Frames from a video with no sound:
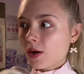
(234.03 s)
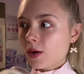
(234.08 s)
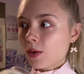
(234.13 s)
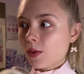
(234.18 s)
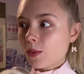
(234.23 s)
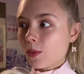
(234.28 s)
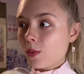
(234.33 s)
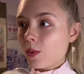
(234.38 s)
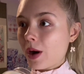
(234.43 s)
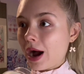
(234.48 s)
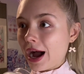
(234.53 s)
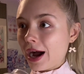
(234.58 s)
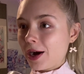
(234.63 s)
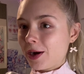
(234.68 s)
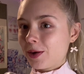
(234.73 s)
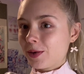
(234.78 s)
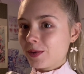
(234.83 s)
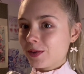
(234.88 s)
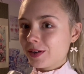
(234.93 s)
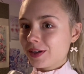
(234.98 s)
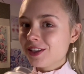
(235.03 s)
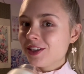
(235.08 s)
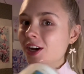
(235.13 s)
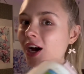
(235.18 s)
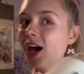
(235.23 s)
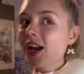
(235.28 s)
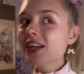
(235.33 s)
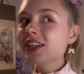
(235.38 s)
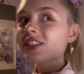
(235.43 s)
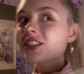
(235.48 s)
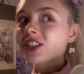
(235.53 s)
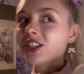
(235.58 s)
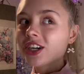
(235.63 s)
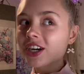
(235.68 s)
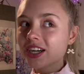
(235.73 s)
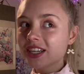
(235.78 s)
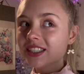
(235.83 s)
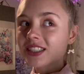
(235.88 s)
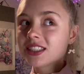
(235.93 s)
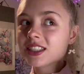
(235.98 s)
Wow. Not as
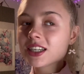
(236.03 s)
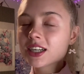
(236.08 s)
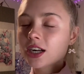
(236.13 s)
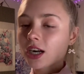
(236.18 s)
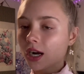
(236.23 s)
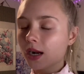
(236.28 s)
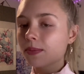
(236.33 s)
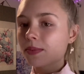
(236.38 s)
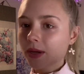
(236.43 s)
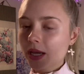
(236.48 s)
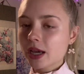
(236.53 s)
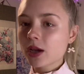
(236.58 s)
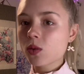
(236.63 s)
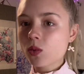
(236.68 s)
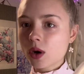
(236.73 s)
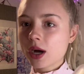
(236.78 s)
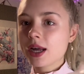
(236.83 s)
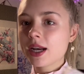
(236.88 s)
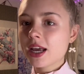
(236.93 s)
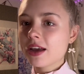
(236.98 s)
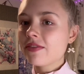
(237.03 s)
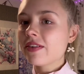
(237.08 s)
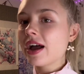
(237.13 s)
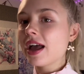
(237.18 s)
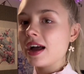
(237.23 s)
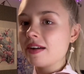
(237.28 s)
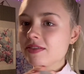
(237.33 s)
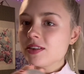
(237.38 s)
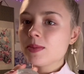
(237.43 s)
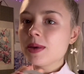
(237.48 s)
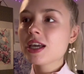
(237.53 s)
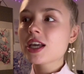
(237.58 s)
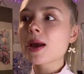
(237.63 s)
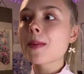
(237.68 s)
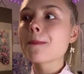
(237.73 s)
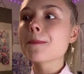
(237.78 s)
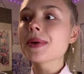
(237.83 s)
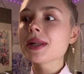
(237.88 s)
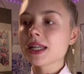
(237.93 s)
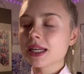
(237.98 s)
good as the cupcake one, if I have to be
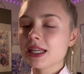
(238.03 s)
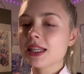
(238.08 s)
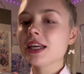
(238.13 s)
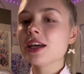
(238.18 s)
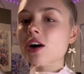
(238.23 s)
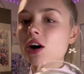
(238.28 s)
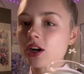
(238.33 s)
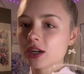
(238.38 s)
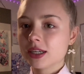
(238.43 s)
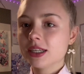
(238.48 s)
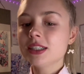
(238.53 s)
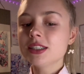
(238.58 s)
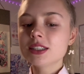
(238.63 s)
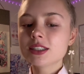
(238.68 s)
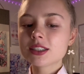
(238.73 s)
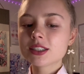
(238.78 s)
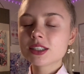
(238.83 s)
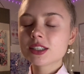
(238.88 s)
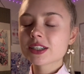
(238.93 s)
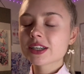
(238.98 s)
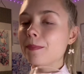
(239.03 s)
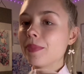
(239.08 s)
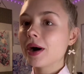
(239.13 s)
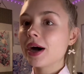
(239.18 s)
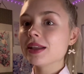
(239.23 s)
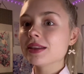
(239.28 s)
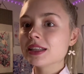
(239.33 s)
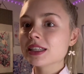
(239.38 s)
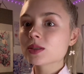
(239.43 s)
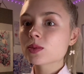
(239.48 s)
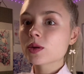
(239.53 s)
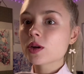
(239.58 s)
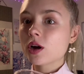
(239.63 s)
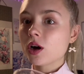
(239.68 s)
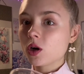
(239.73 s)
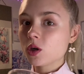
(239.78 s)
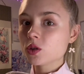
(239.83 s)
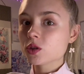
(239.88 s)
completely honest, but this one also